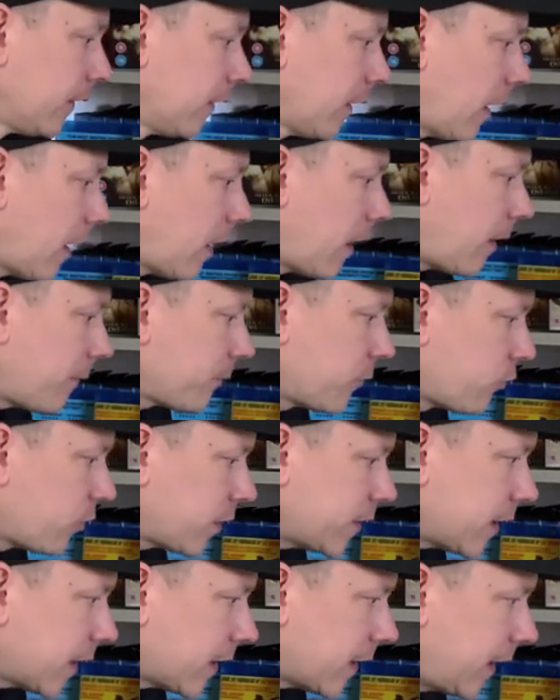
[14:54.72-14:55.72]
um,
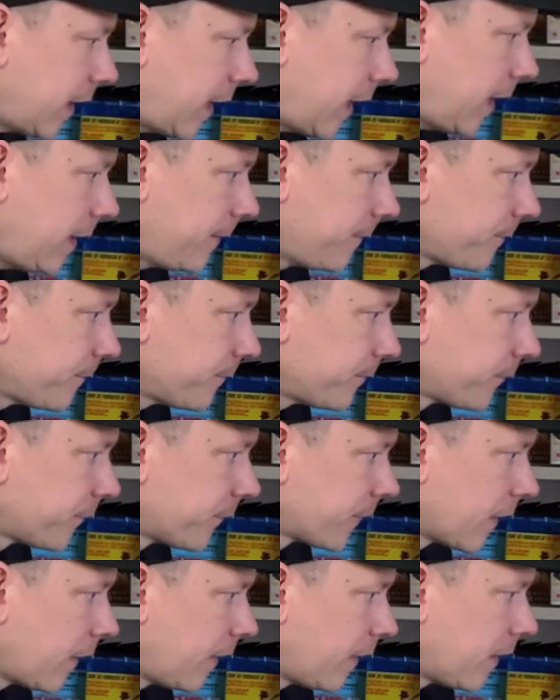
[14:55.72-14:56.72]
critically,
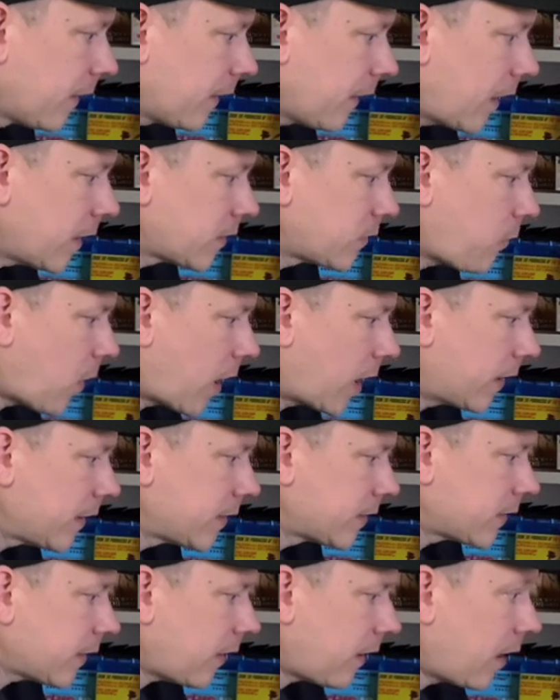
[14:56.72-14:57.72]
as well
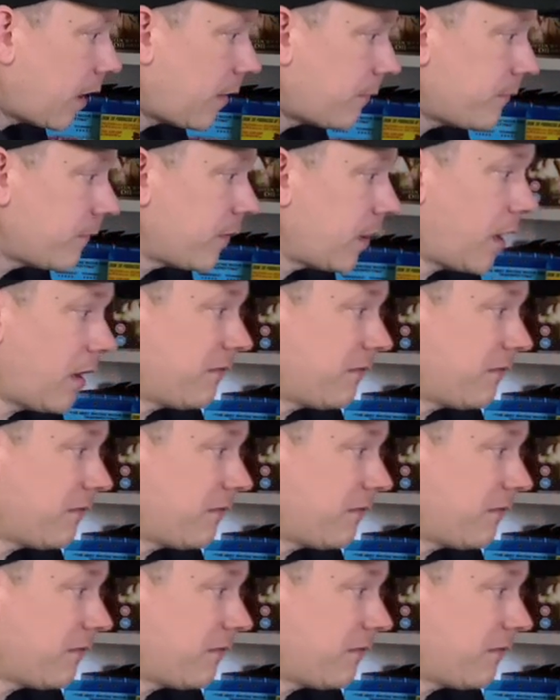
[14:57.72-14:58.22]
as um,